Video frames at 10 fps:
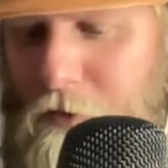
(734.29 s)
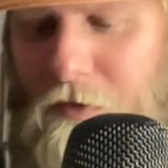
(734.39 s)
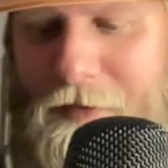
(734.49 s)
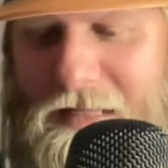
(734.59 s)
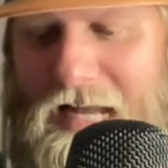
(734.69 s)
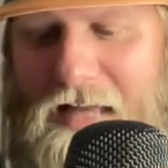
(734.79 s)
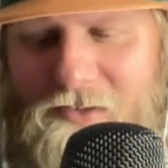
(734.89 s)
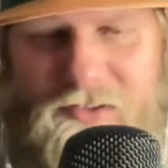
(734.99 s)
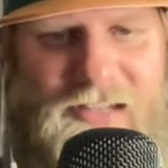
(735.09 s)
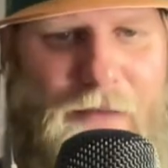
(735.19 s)
Who would be the guys
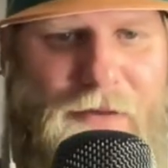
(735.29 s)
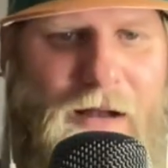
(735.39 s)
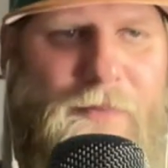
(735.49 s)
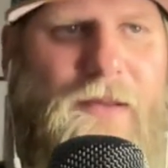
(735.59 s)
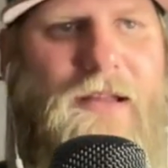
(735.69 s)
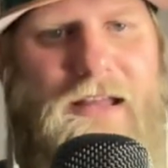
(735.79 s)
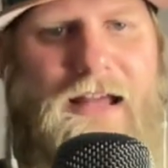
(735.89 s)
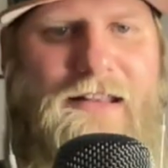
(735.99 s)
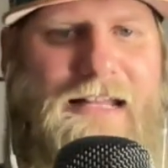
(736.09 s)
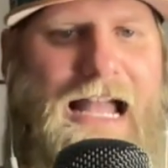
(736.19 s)
to step up?
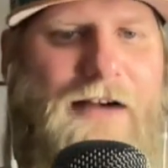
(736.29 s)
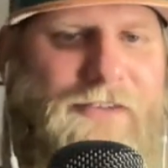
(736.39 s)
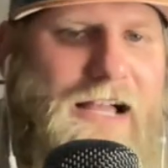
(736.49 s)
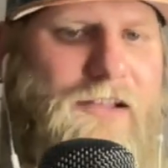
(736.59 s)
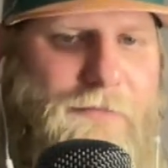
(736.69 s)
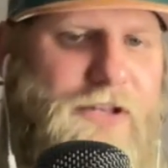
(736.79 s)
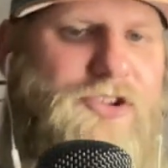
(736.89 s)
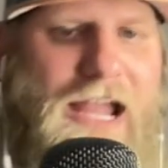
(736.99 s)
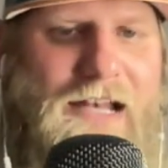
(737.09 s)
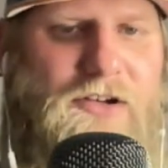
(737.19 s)
I think having a guy like Mitch
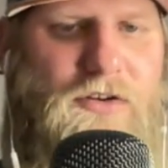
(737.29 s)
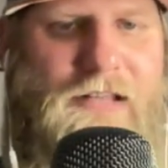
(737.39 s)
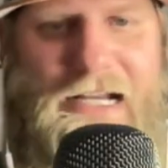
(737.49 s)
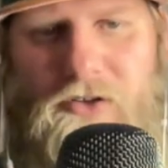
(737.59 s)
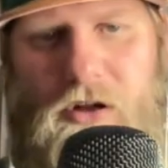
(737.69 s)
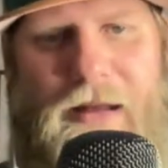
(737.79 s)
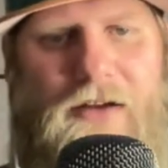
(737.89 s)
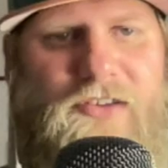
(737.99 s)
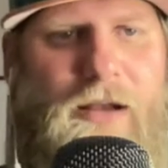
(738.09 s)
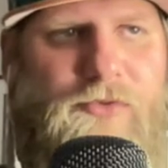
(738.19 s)
Haniger in that
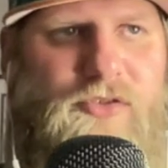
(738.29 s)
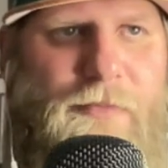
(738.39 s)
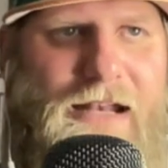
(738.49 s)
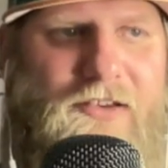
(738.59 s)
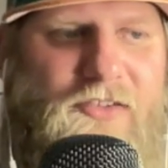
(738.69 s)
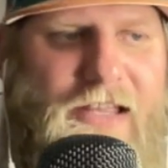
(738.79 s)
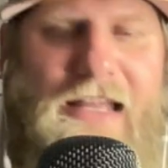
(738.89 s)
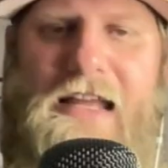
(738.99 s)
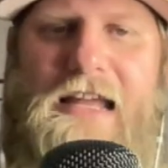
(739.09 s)
clubhouse helps tremendously.